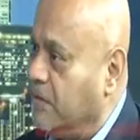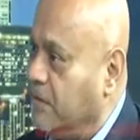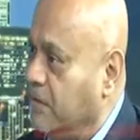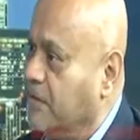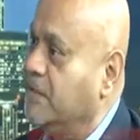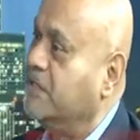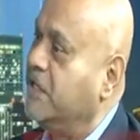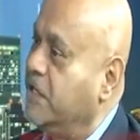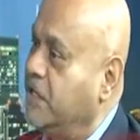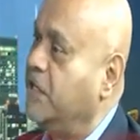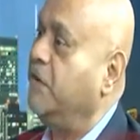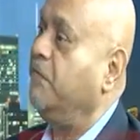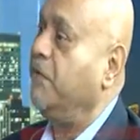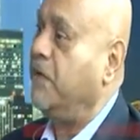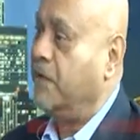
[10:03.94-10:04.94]
the Z
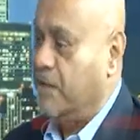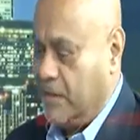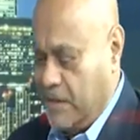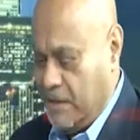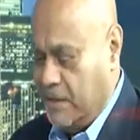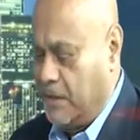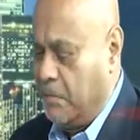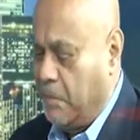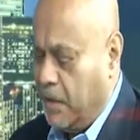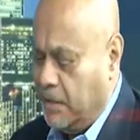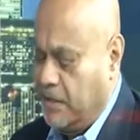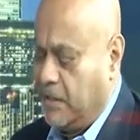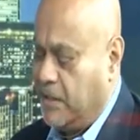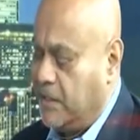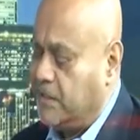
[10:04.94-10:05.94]
TV,
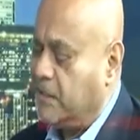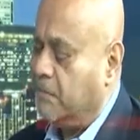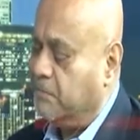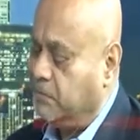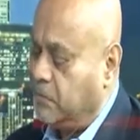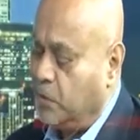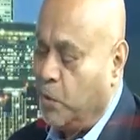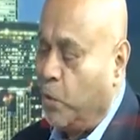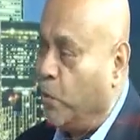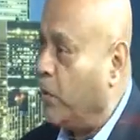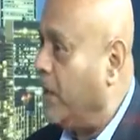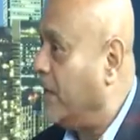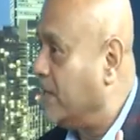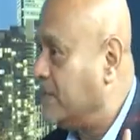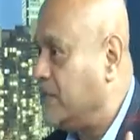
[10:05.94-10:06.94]
known
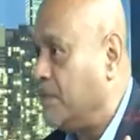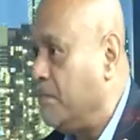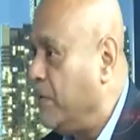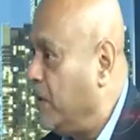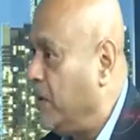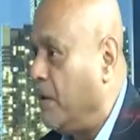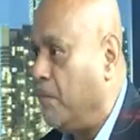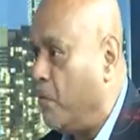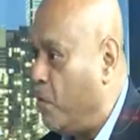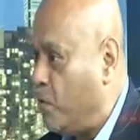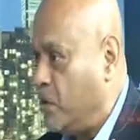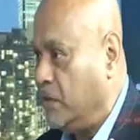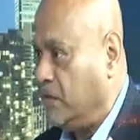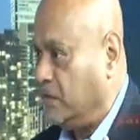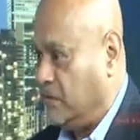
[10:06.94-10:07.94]
as the media
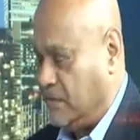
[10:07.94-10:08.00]
mogul,